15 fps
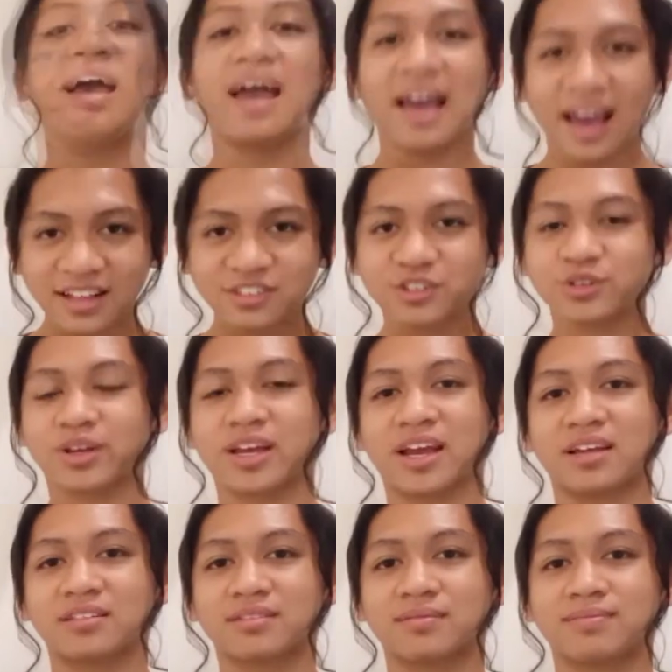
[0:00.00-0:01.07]

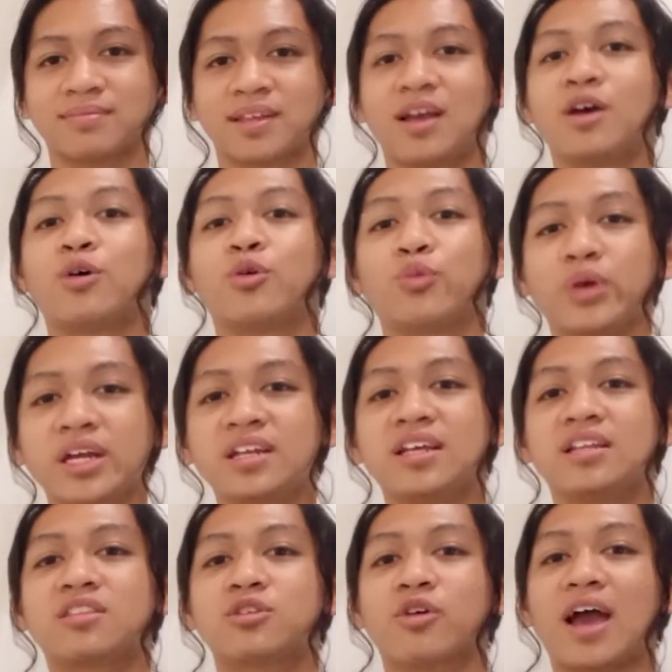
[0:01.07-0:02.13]
Educate. We
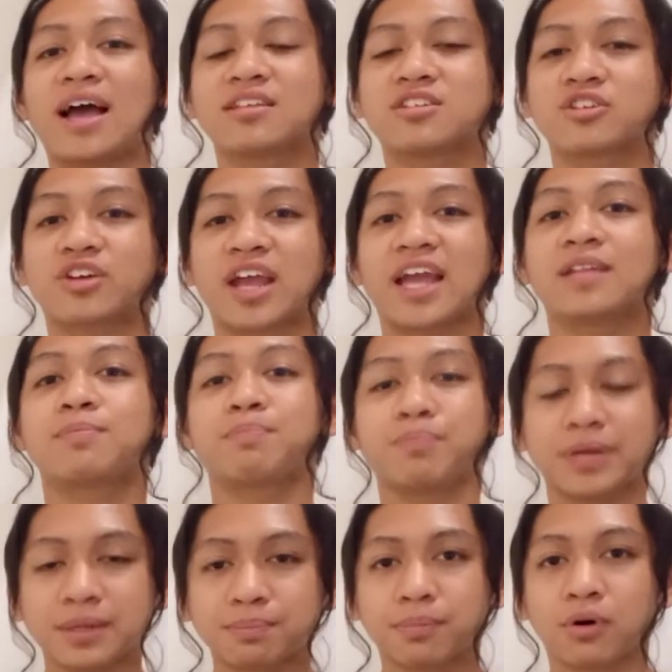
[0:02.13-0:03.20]
need to educate
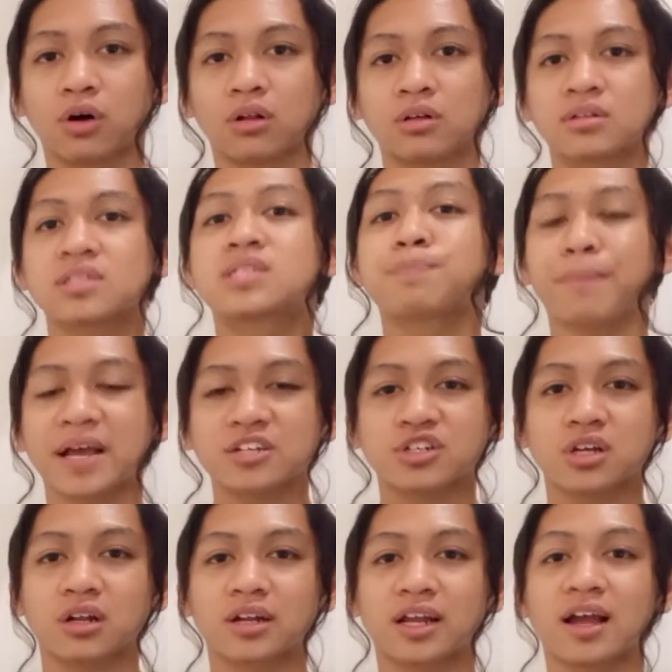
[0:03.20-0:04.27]
people,
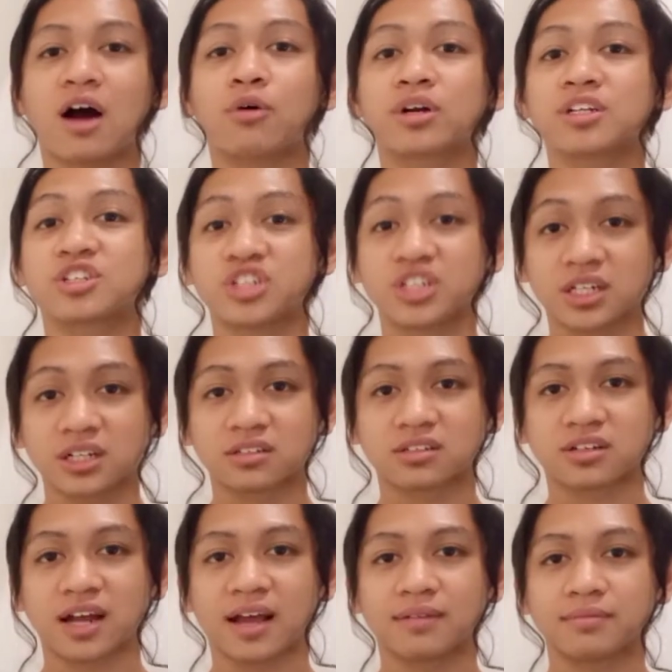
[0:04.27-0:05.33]
especially our
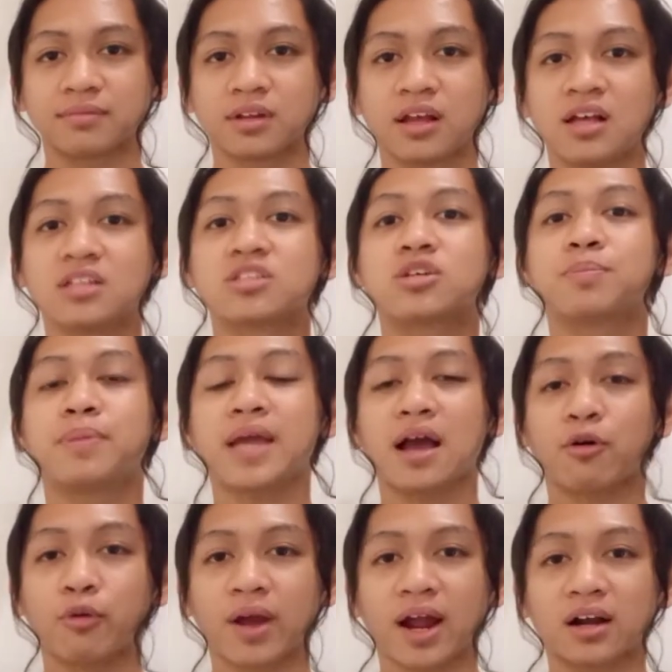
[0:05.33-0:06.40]
children, to be
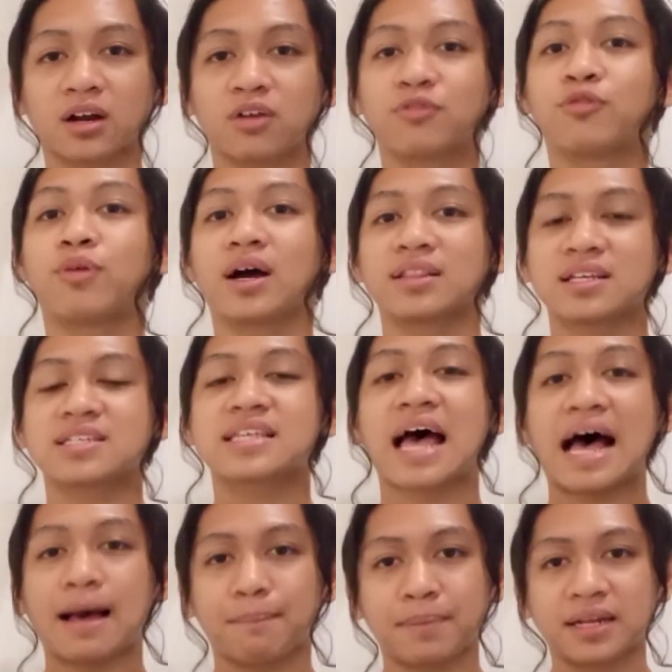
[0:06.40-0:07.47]
aware of what is
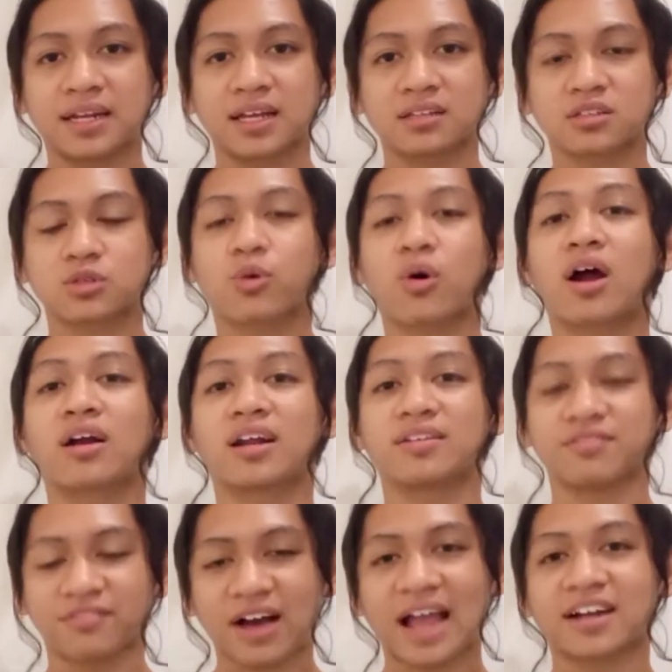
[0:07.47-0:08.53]
happening to our
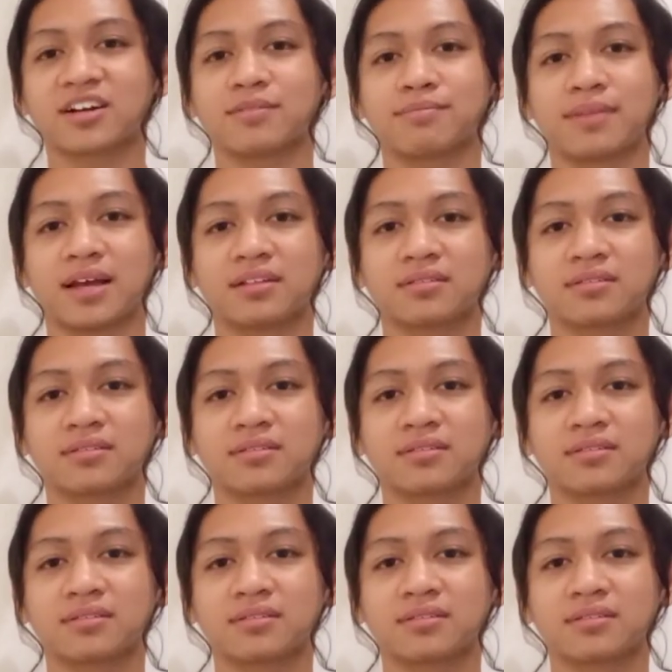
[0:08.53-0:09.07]
environment.